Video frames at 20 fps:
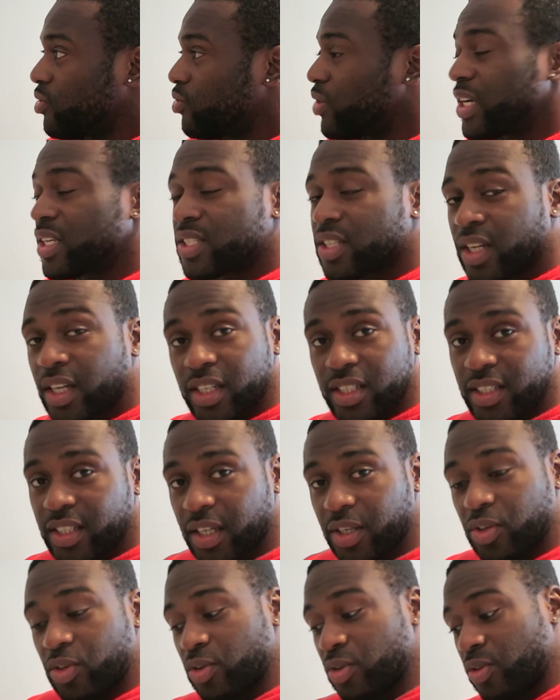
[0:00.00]
research
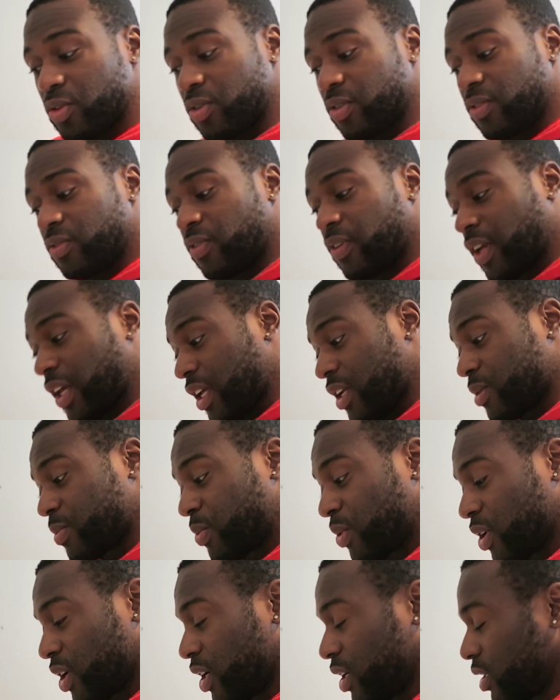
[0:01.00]
they do for each
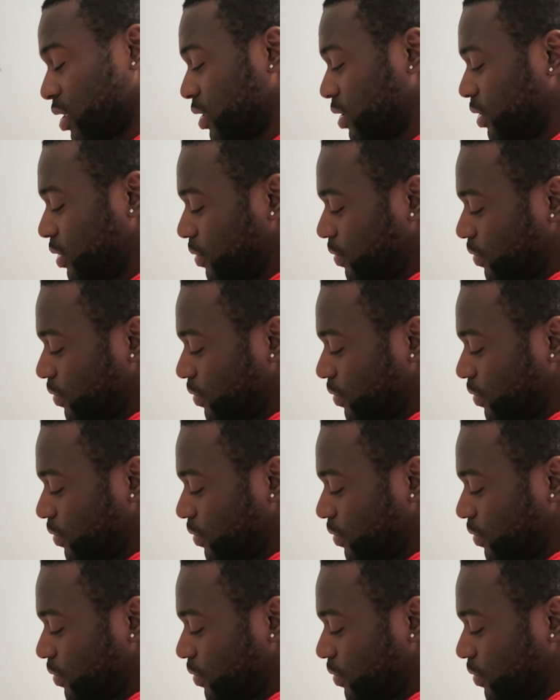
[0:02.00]
product,